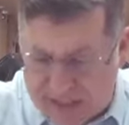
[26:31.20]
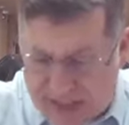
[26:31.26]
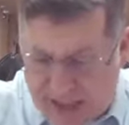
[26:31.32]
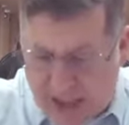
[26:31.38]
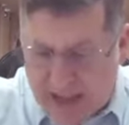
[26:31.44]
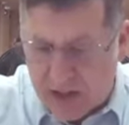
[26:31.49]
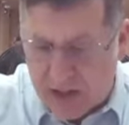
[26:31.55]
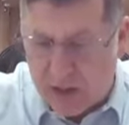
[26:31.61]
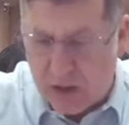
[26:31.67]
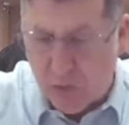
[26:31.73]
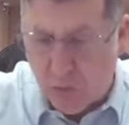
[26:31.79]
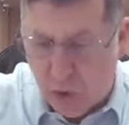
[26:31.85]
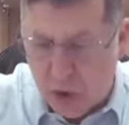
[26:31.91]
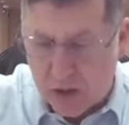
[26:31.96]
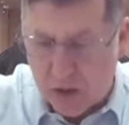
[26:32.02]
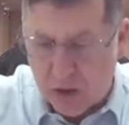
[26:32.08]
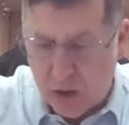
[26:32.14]
exactly
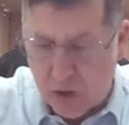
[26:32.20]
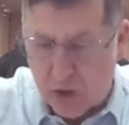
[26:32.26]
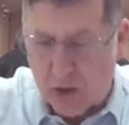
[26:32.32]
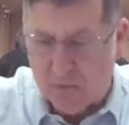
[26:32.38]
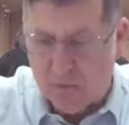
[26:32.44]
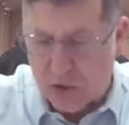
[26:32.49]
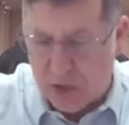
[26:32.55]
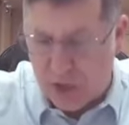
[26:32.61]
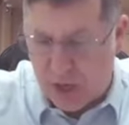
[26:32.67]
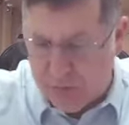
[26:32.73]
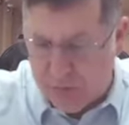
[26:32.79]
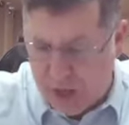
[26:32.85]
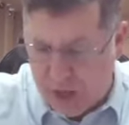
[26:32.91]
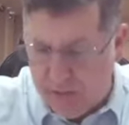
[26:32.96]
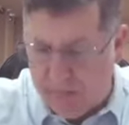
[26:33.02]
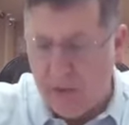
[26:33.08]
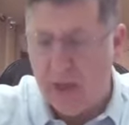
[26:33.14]
one log of
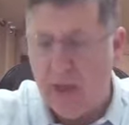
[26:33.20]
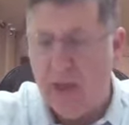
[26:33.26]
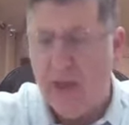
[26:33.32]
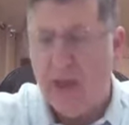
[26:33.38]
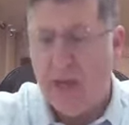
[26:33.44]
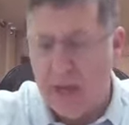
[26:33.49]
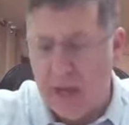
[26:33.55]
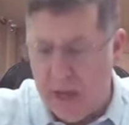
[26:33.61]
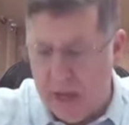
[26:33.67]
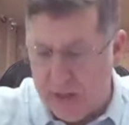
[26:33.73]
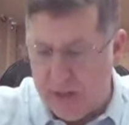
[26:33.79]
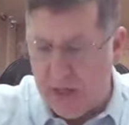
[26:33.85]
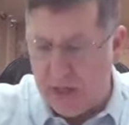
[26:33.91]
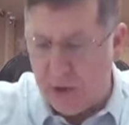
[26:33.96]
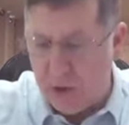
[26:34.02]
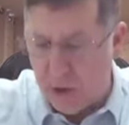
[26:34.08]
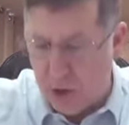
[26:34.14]
shemen,
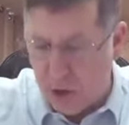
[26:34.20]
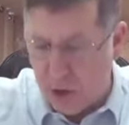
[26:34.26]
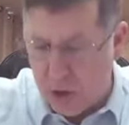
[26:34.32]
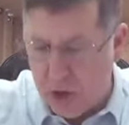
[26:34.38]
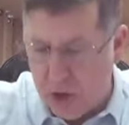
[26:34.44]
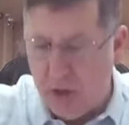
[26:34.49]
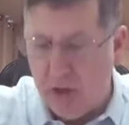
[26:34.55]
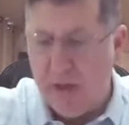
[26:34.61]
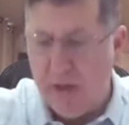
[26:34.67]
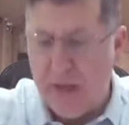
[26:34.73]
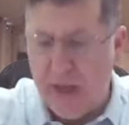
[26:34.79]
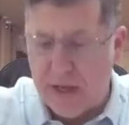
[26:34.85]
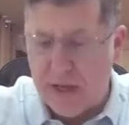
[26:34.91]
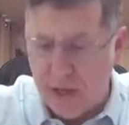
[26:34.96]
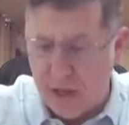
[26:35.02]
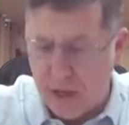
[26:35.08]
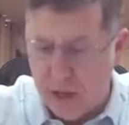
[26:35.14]
and they learned
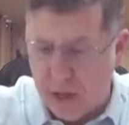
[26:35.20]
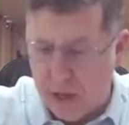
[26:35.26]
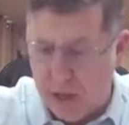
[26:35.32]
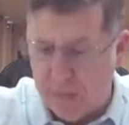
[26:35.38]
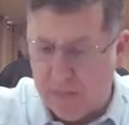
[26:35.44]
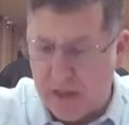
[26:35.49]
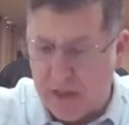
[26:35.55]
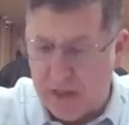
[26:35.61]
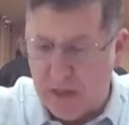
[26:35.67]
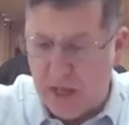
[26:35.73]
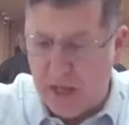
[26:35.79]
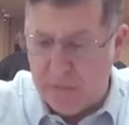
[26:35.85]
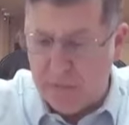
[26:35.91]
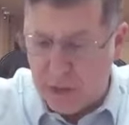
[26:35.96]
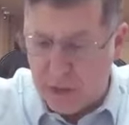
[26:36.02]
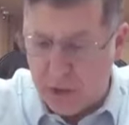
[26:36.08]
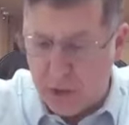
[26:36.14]
that
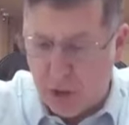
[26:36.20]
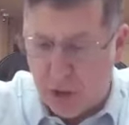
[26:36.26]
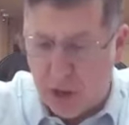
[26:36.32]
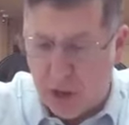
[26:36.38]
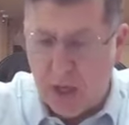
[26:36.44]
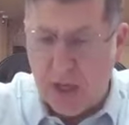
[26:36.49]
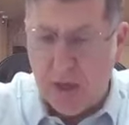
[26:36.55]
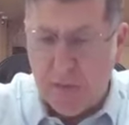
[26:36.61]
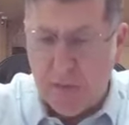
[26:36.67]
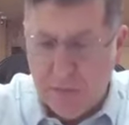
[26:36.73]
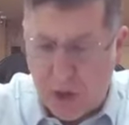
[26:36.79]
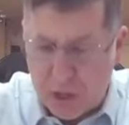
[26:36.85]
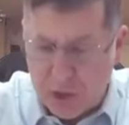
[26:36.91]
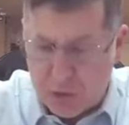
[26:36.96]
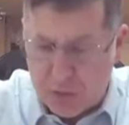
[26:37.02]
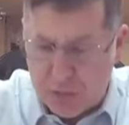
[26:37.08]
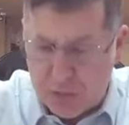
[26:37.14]
a mincha
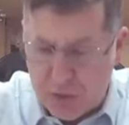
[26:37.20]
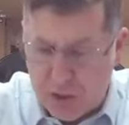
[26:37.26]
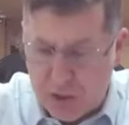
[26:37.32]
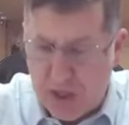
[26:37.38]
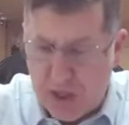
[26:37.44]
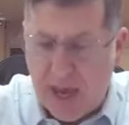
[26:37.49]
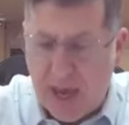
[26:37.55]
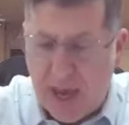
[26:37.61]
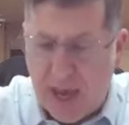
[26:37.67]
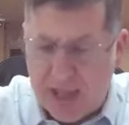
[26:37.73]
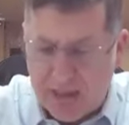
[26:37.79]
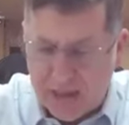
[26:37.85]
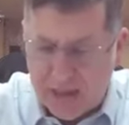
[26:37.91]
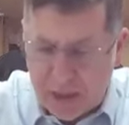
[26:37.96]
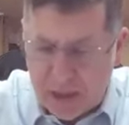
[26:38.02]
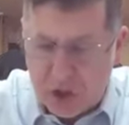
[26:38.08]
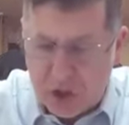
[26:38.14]
must be
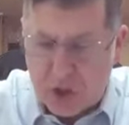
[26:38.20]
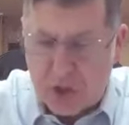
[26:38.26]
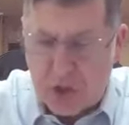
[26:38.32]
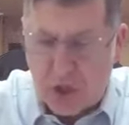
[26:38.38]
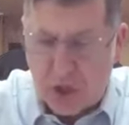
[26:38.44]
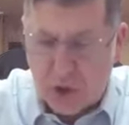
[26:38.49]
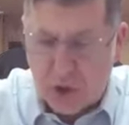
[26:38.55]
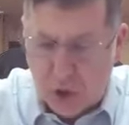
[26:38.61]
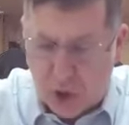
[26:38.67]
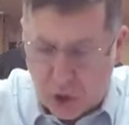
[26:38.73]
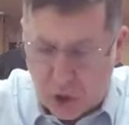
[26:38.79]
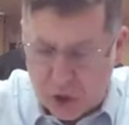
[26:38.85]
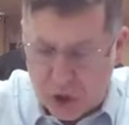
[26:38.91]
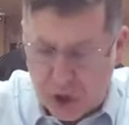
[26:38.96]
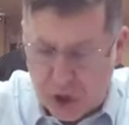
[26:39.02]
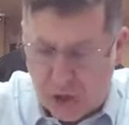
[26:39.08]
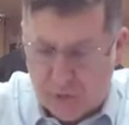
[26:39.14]
at least
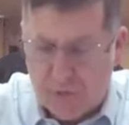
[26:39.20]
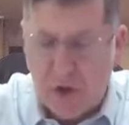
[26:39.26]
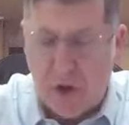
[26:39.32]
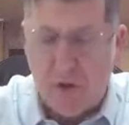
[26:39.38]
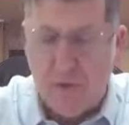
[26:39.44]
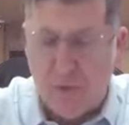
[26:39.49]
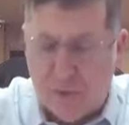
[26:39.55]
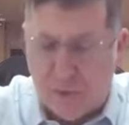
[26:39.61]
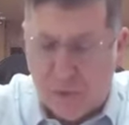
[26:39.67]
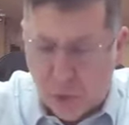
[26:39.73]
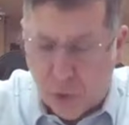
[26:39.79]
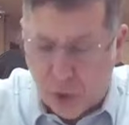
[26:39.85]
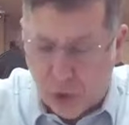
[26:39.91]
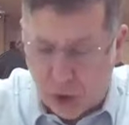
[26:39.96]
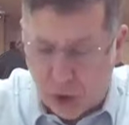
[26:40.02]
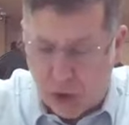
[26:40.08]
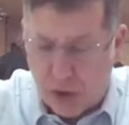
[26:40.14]
large enough
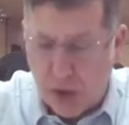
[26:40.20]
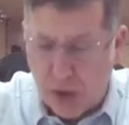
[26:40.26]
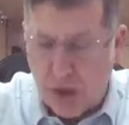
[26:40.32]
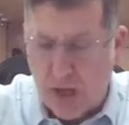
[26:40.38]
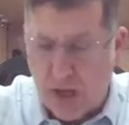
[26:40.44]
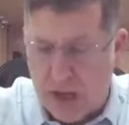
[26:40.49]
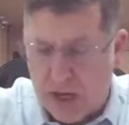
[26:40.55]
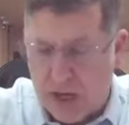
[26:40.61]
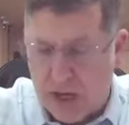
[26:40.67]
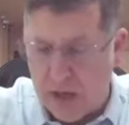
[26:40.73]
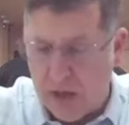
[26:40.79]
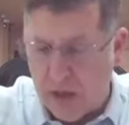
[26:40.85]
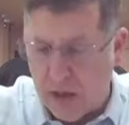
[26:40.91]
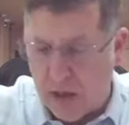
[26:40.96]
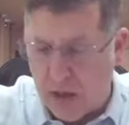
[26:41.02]
for a